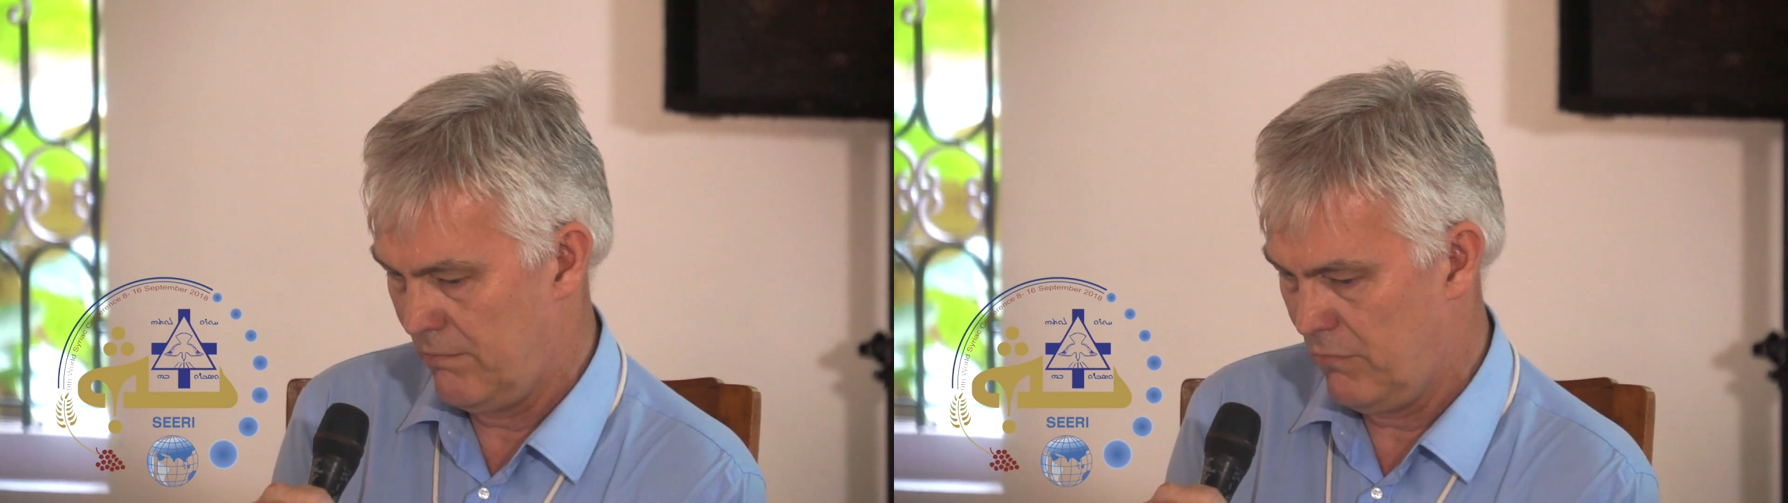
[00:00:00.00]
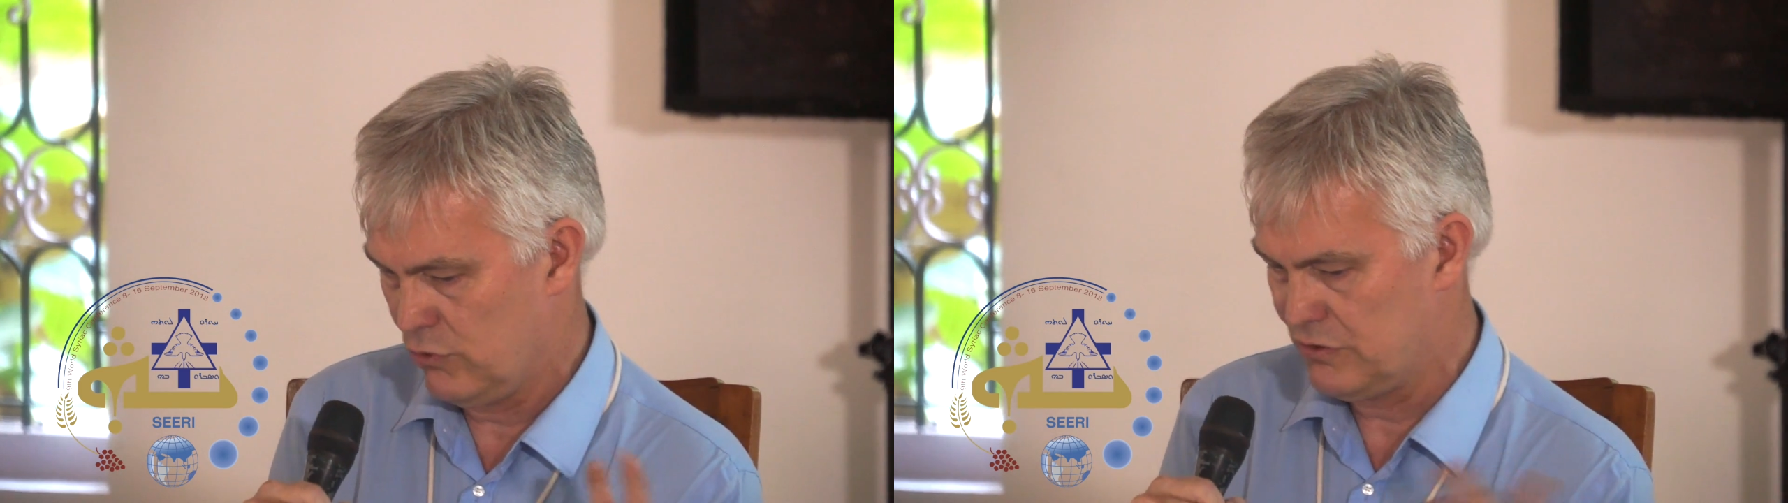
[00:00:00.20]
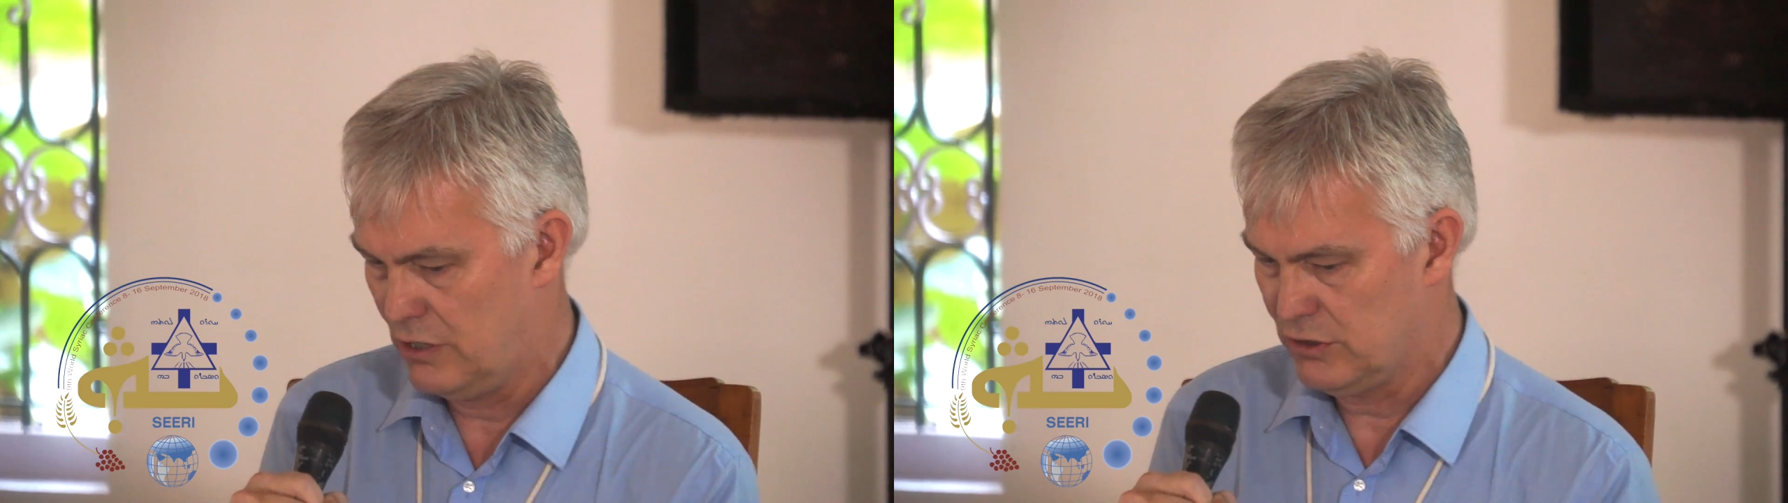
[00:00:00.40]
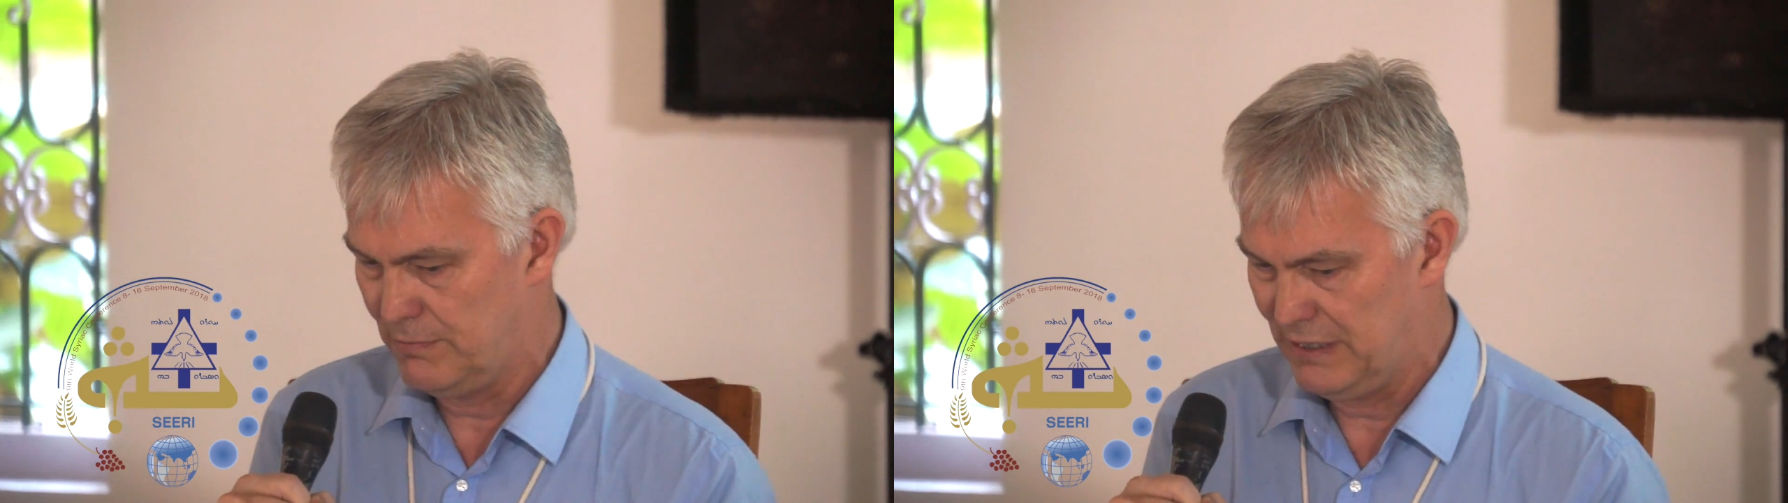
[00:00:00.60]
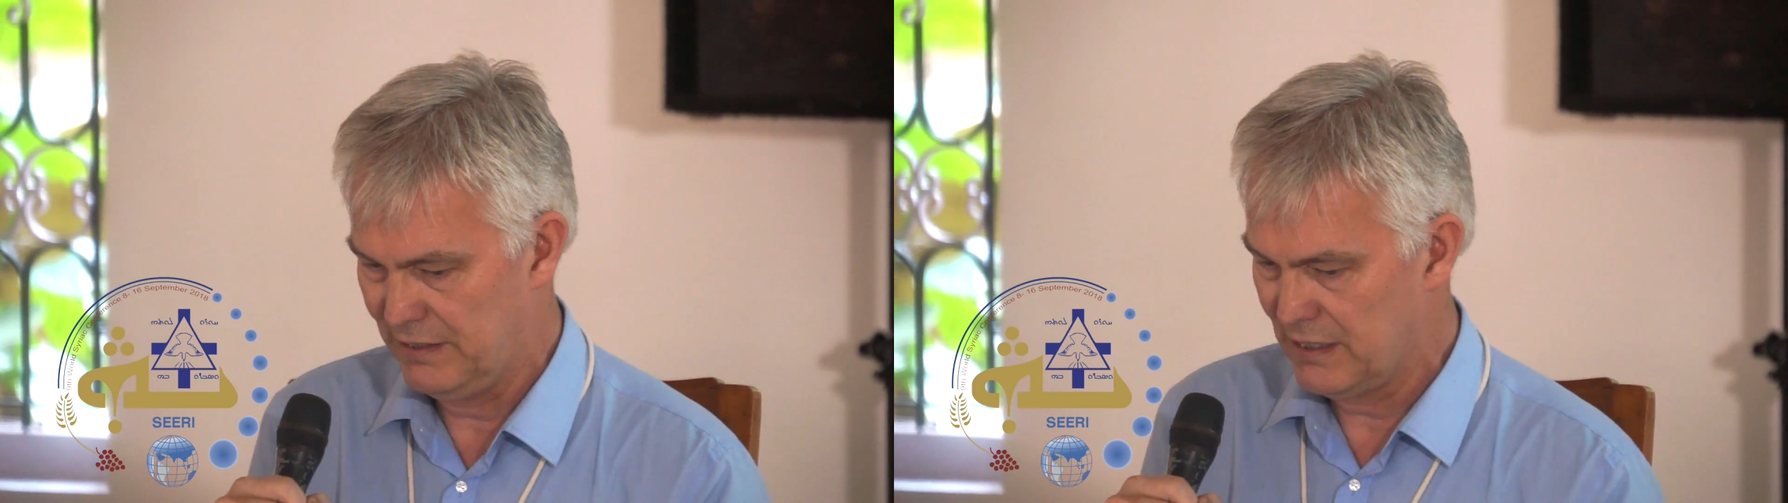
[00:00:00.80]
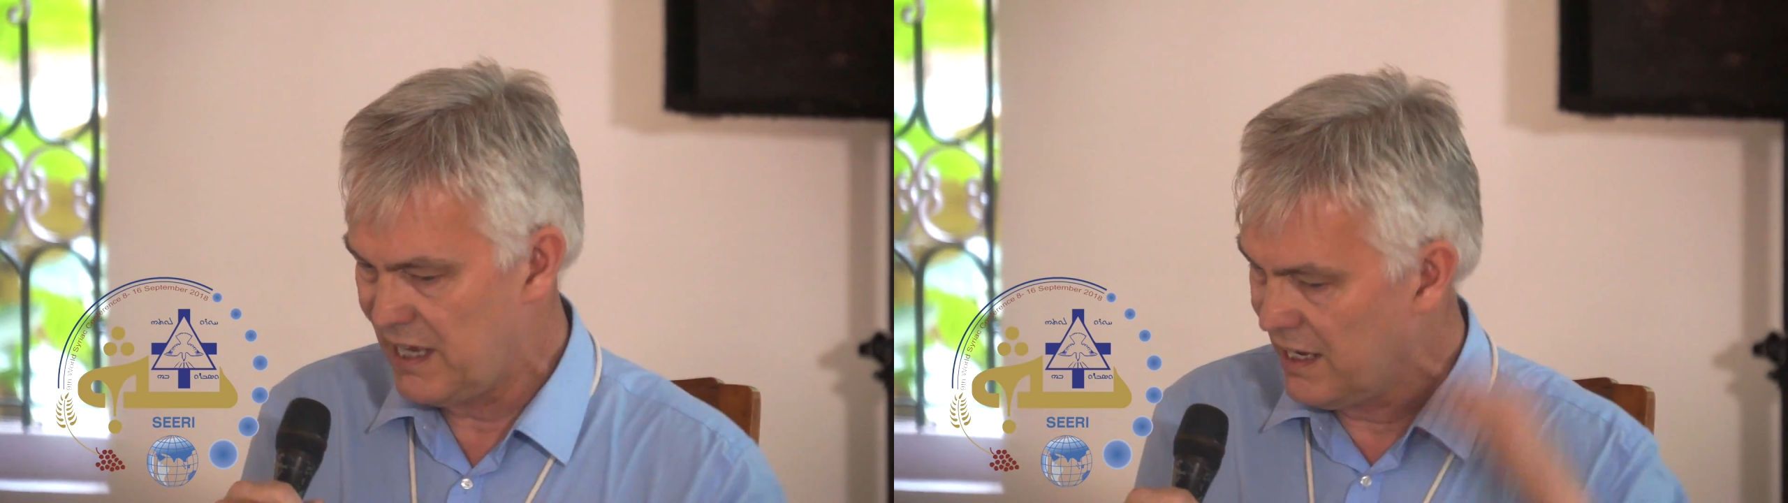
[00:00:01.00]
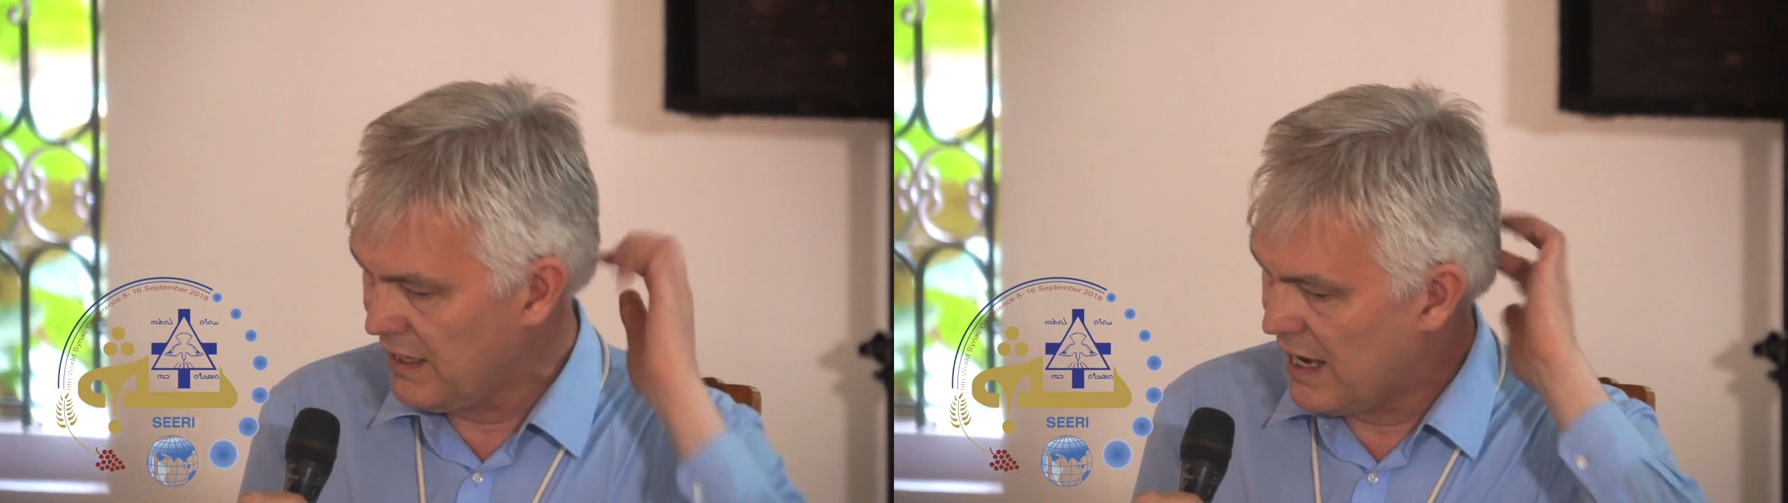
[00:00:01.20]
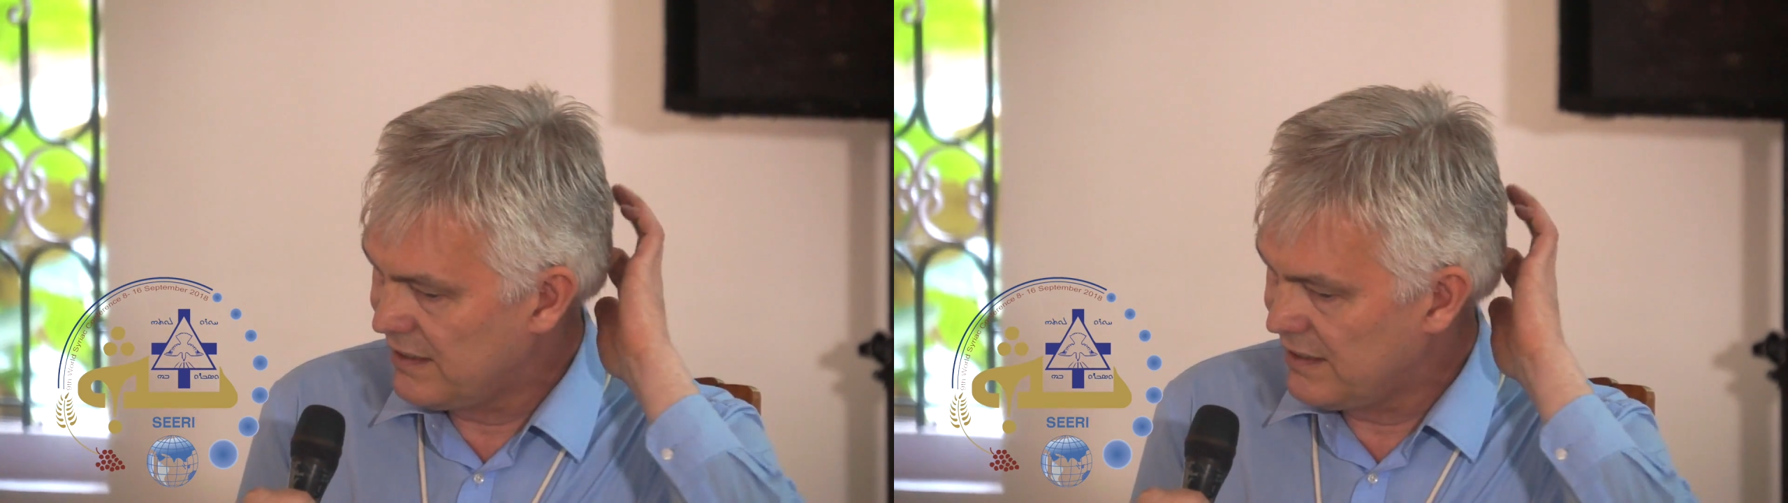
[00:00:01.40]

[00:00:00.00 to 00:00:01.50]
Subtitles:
most notably The King